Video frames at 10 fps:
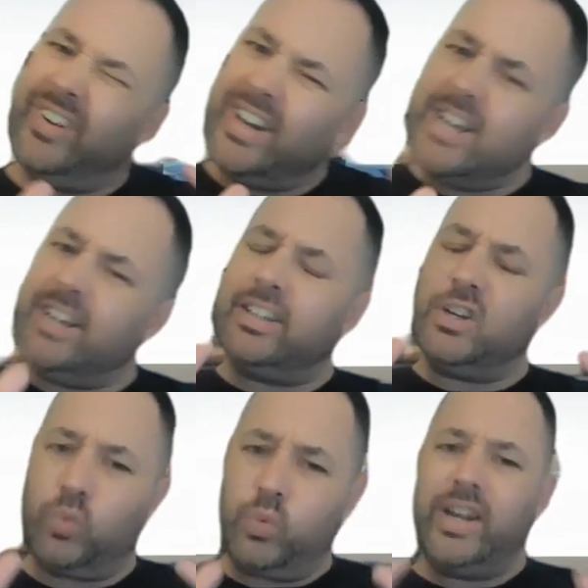
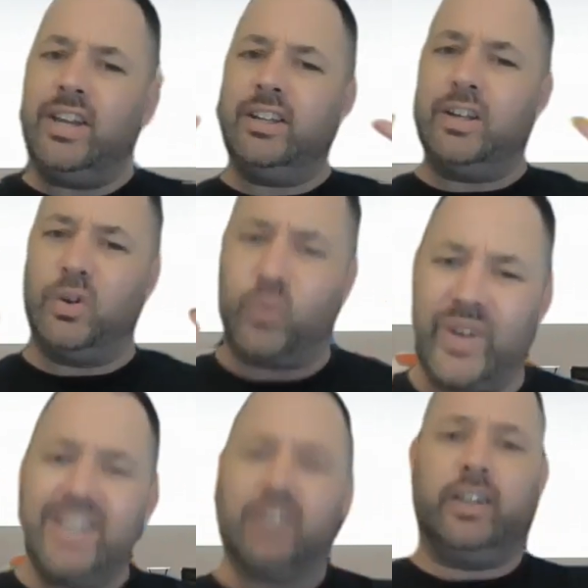really, really,
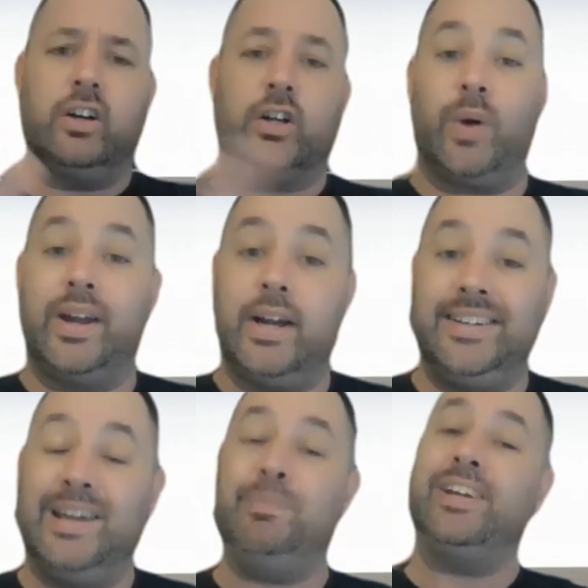really not a great
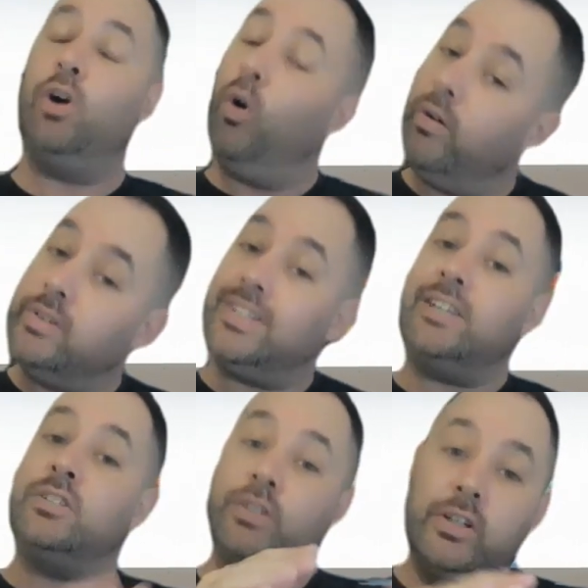idea because
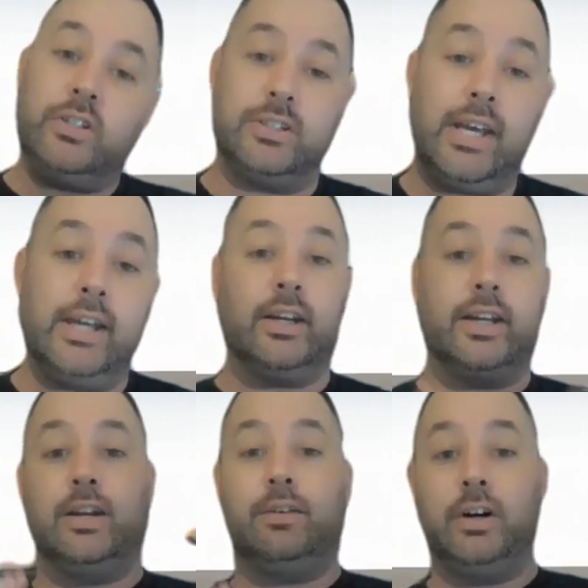as soon as you say, can
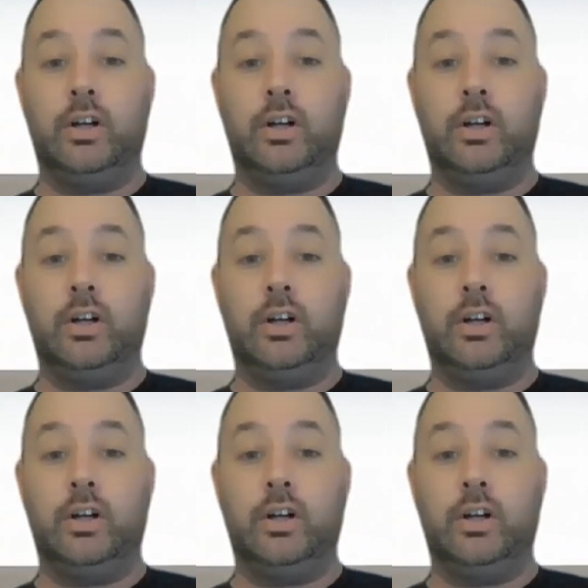I get a